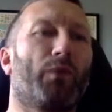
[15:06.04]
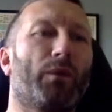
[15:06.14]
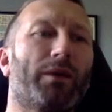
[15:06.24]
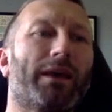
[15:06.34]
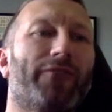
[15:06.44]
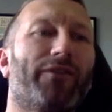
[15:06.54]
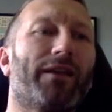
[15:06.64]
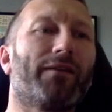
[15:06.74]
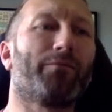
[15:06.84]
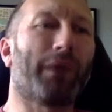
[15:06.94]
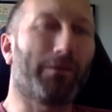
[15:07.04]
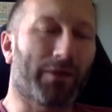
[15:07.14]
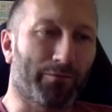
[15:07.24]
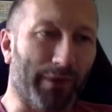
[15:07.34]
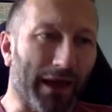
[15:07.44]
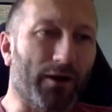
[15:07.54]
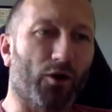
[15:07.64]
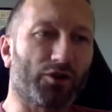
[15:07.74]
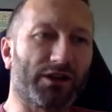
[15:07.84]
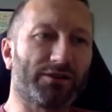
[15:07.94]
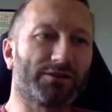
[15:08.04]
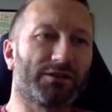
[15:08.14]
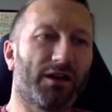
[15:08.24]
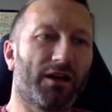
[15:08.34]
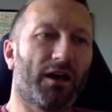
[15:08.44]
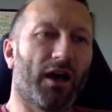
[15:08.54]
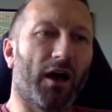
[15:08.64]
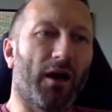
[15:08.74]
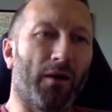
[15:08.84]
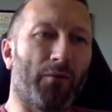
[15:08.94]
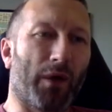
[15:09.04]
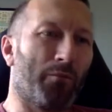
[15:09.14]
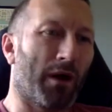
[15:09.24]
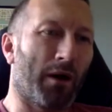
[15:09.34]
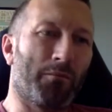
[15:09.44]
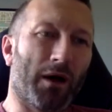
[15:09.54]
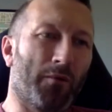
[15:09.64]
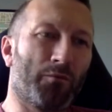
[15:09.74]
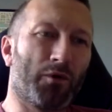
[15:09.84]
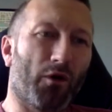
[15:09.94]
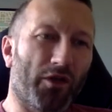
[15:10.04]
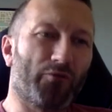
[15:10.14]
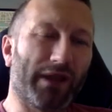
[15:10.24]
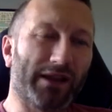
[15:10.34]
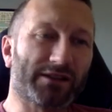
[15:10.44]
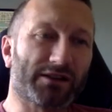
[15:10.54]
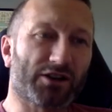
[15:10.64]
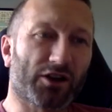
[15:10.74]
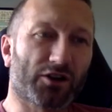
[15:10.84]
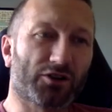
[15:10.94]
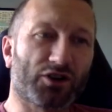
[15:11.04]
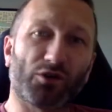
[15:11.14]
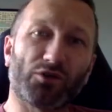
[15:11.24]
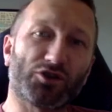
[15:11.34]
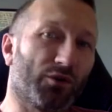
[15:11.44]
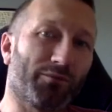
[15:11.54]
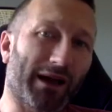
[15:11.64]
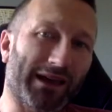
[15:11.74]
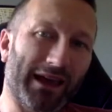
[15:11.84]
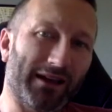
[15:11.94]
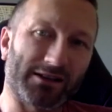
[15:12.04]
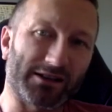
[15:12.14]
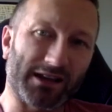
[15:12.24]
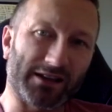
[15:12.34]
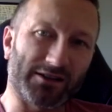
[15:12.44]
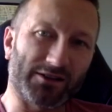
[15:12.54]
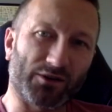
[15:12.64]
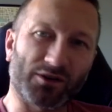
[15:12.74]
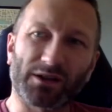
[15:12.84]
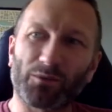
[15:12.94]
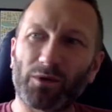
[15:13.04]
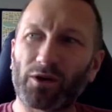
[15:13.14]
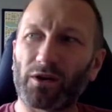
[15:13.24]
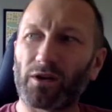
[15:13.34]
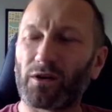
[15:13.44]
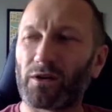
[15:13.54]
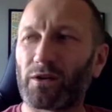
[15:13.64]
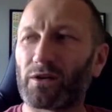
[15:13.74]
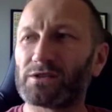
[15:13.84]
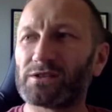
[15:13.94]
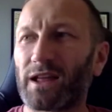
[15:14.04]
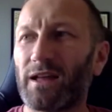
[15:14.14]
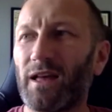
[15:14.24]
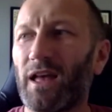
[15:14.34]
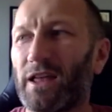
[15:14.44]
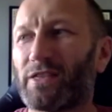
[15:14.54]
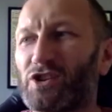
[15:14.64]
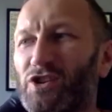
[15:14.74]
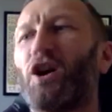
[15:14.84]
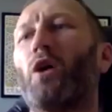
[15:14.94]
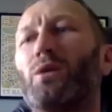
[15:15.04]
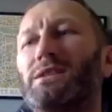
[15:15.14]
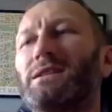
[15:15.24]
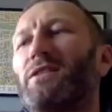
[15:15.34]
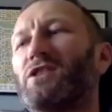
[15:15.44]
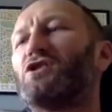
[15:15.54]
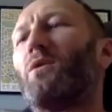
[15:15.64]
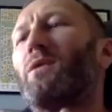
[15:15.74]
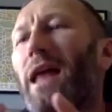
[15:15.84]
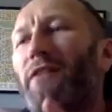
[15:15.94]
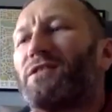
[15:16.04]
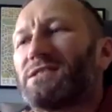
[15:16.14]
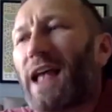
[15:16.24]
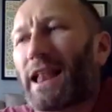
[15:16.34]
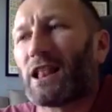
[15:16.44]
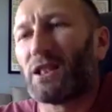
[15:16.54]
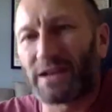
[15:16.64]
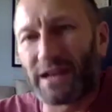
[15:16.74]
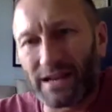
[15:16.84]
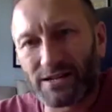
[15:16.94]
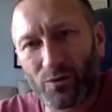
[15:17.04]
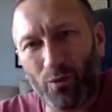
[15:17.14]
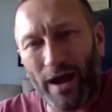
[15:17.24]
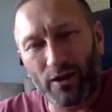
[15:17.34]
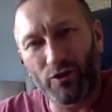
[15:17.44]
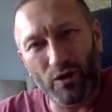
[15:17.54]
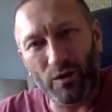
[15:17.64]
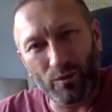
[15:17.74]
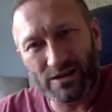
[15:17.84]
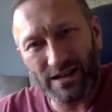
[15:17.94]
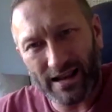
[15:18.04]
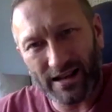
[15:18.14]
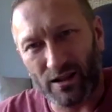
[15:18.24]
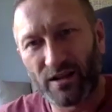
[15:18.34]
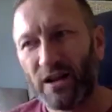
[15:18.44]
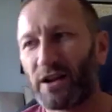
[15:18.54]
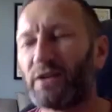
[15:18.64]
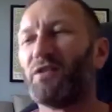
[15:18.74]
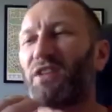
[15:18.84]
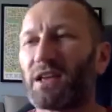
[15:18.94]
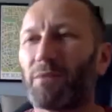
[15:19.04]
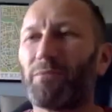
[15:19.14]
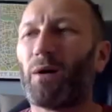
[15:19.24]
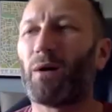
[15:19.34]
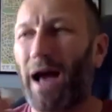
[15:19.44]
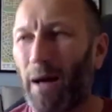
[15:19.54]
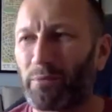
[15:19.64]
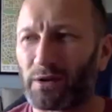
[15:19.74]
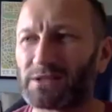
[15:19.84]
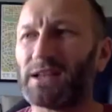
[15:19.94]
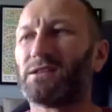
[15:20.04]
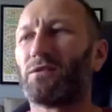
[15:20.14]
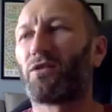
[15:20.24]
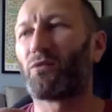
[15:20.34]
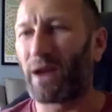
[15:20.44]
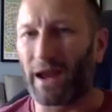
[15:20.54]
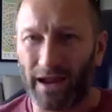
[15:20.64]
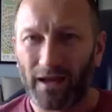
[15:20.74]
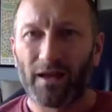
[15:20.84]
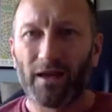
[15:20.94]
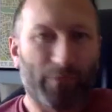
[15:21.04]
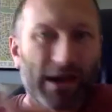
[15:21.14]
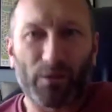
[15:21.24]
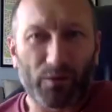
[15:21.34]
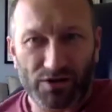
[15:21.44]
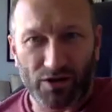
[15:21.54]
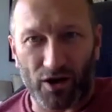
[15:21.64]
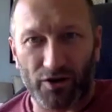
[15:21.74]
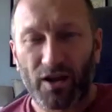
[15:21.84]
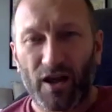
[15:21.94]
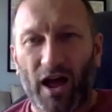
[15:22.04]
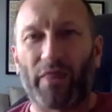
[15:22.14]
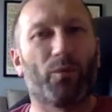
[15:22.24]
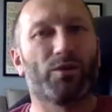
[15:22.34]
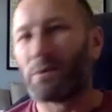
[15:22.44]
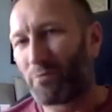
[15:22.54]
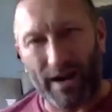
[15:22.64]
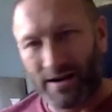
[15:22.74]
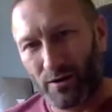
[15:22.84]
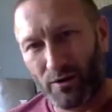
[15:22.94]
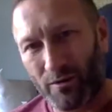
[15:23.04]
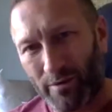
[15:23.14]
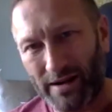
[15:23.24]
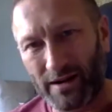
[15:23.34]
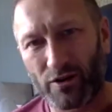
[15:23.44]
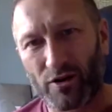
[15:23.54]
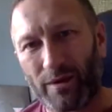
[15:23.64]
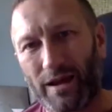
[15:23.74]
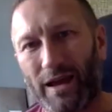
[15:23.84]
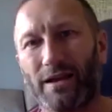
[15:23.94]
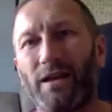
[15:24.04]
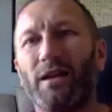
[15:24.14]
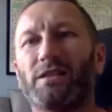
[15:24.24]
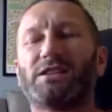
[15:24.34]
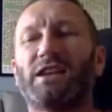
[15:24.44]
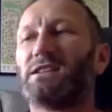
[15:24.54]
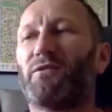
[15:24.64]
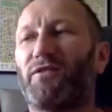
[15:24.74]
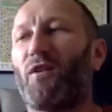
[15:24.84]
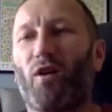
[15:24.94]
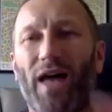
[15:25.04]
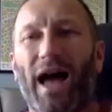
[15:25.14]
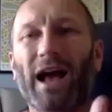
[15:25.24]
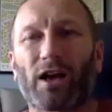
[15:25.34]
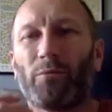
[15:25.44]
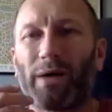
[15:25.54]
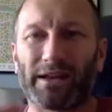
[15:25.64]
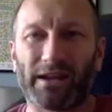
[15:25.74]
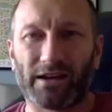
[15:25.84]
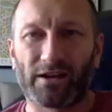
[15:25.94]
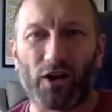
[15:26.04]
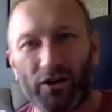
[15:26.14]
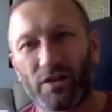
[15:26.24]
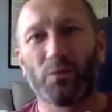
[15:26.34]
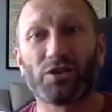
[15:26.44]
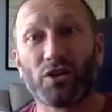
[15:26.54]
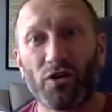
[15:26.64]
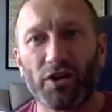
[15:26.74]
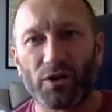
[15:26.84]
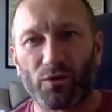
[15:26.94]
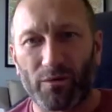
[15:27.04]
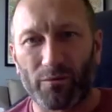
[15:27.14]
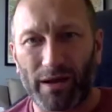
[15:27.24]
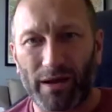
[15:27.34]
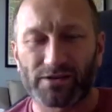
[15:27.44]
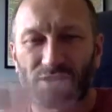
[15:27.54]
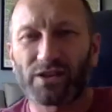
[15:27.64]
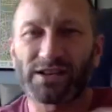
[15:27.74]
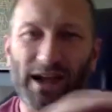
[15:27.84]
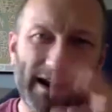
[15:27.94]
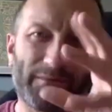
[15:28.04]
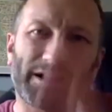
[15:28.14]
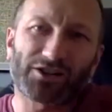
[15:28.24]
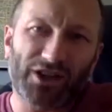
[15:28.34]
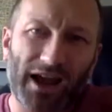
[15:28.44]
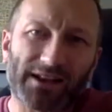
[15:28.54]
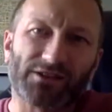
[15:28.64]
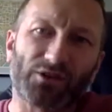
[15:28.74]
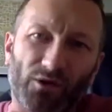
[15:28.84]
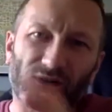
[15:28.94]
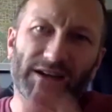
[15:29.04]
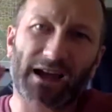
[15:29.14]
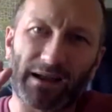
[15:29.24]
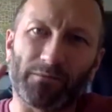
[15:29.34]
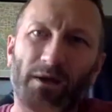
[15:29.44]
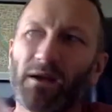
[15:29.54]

giving the big audience another reason to tune back in to season two, because they were good, because the show never settled into where you knew it would settle. You know, you think about what happened season three, Billy was gone and there was a brand new companion coming in. Season four, that companion had gone and there was another new companion, so the dynamic changed all the time.